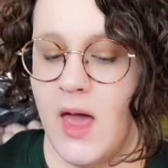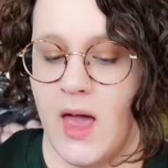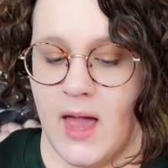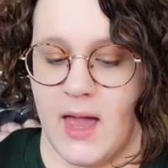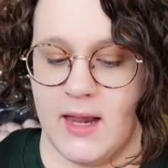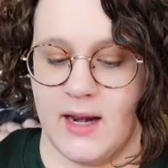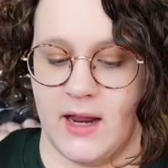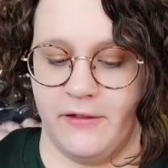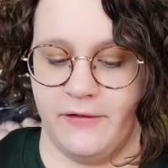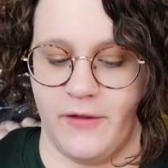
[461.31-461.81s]

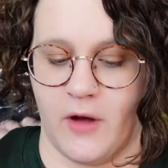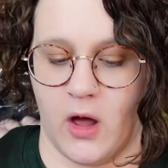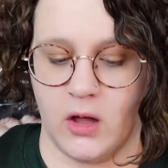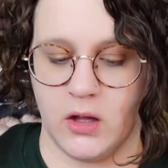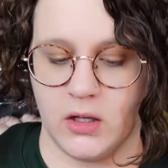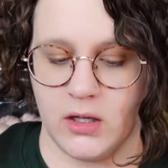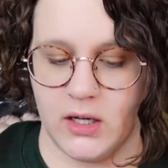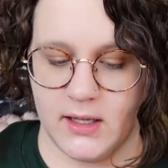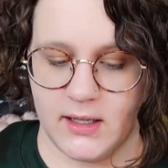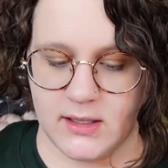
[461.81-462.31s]
And I
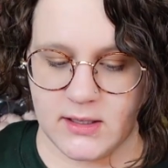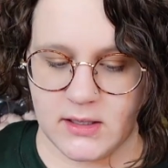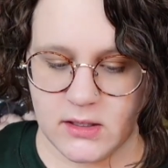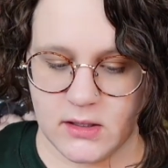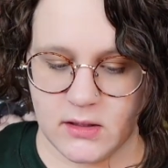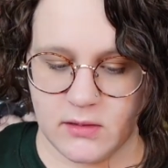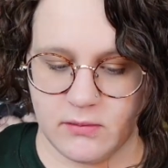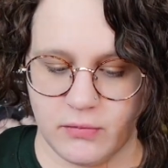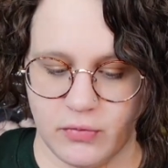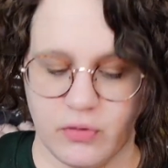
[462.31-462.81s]
followed it
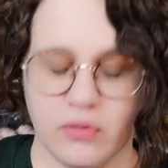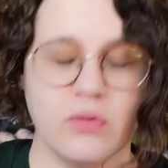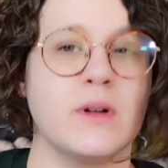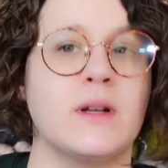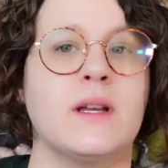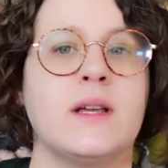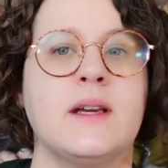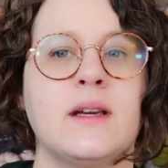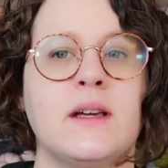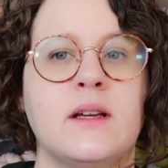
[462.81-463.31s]

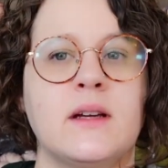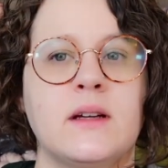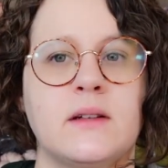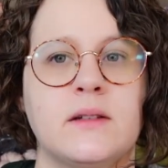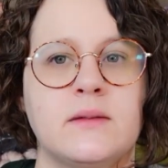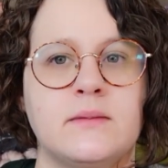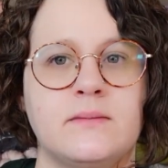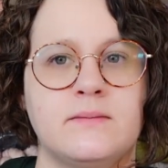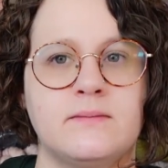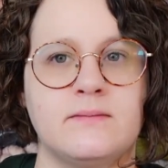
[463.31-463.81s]
pretty
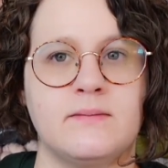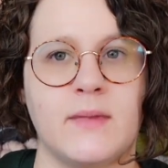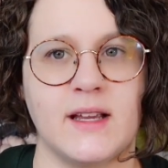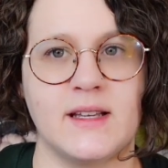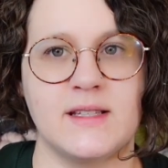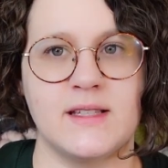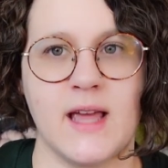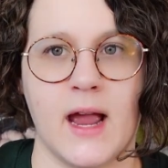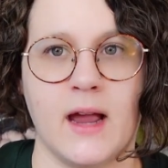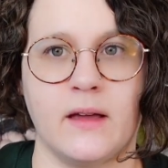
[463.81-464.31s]

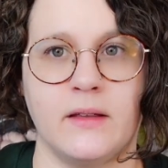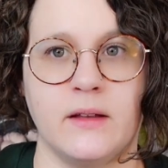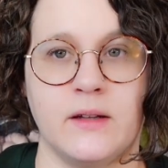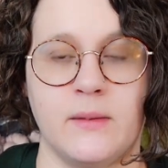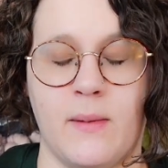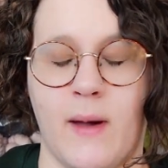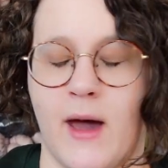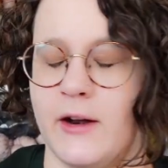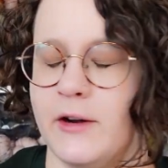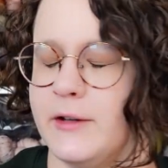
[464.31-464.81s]
exactly to
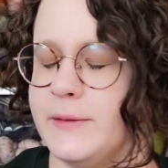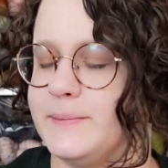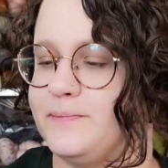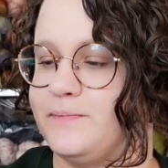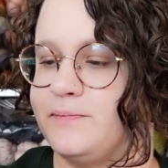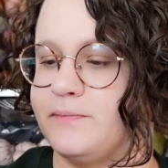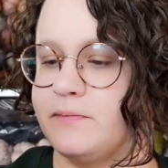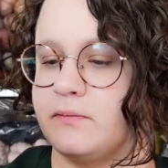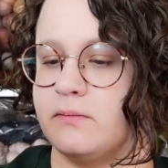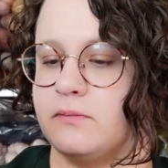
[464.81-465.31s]
pattern.
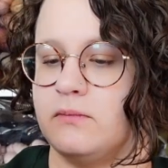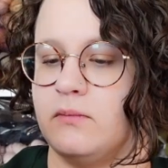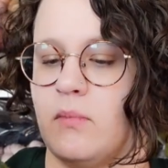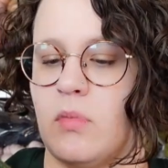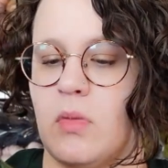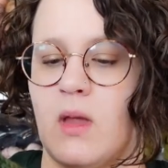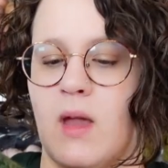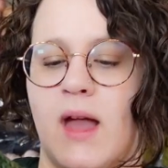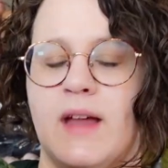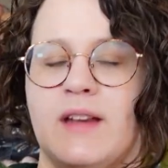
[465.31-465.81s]

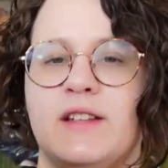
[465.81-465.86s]
I